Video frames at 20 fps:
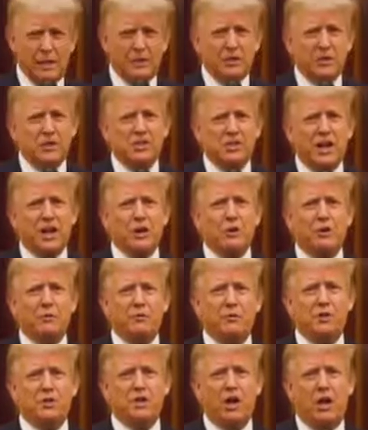At the center of
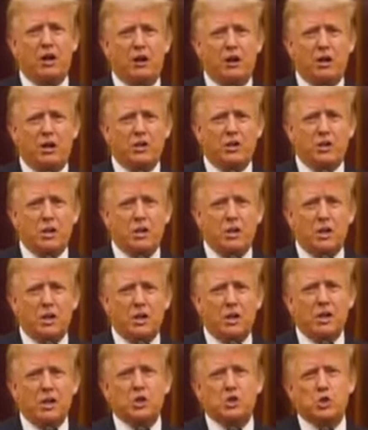this heritage
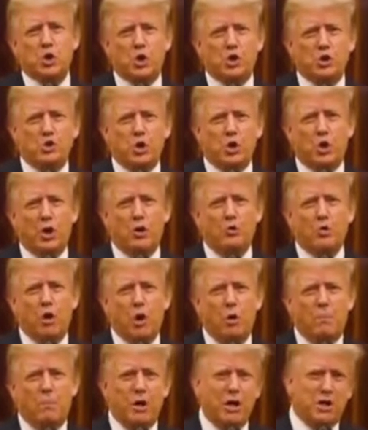is also a
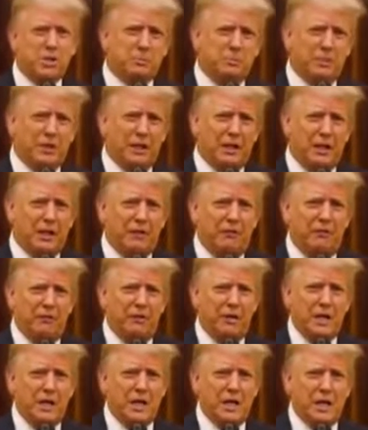robust belief
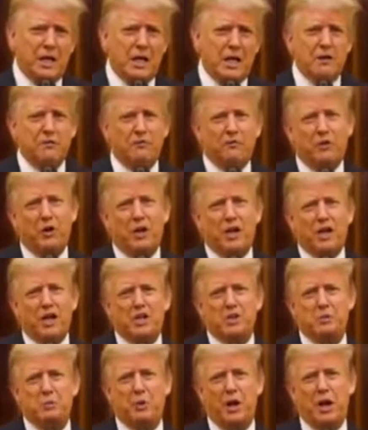in free
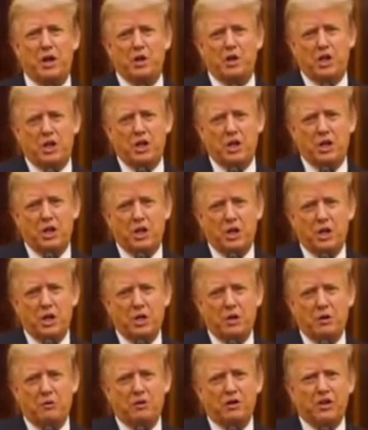expression,
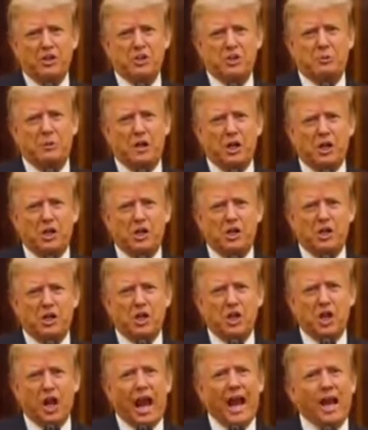free speech,
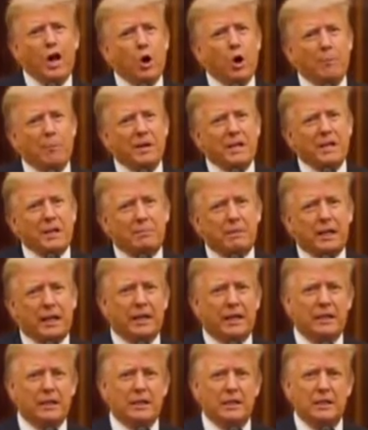and open
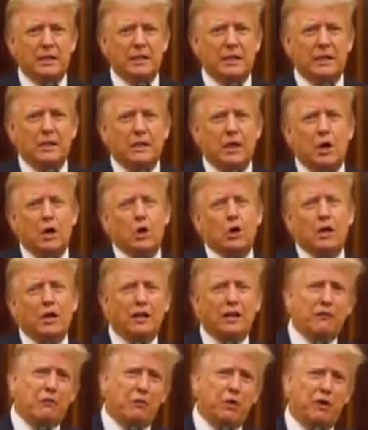debate. Only
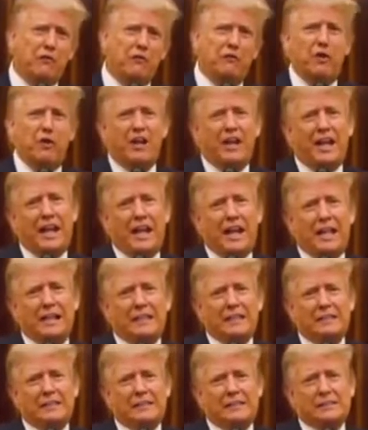if we
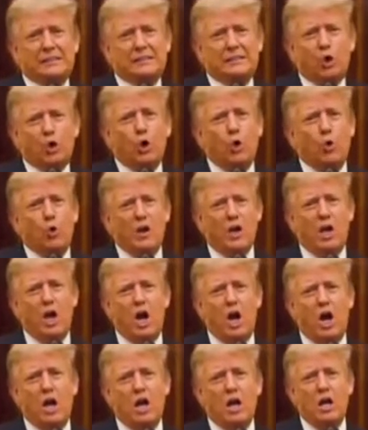forget who we
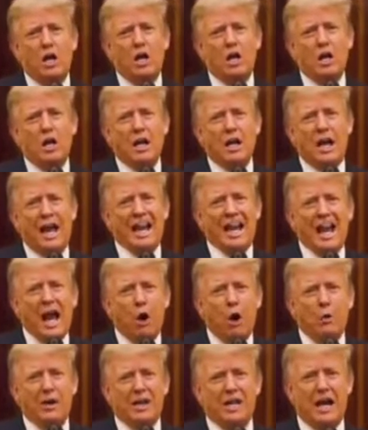are and
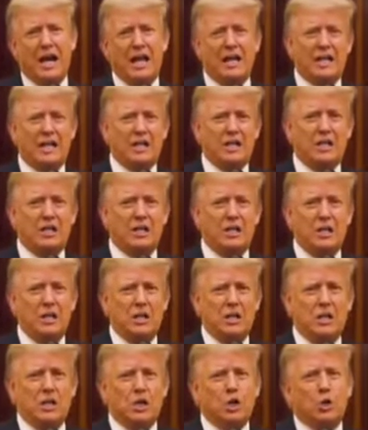how we got here
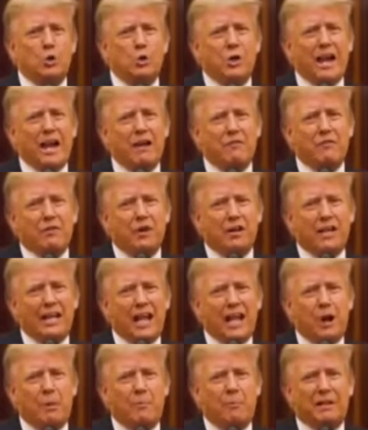could we ever
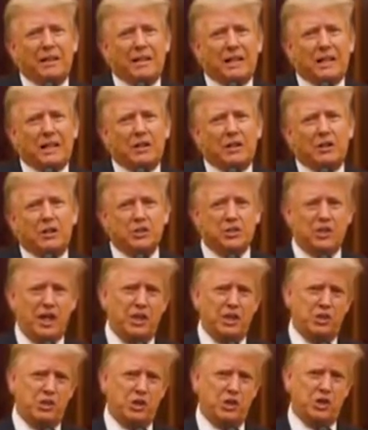allow political
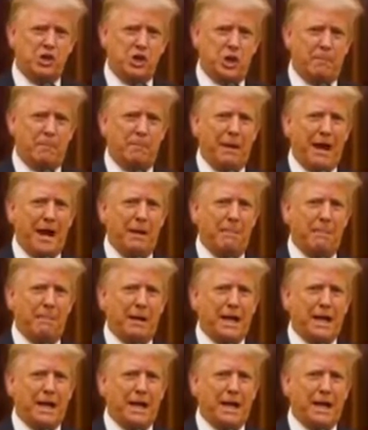censorship and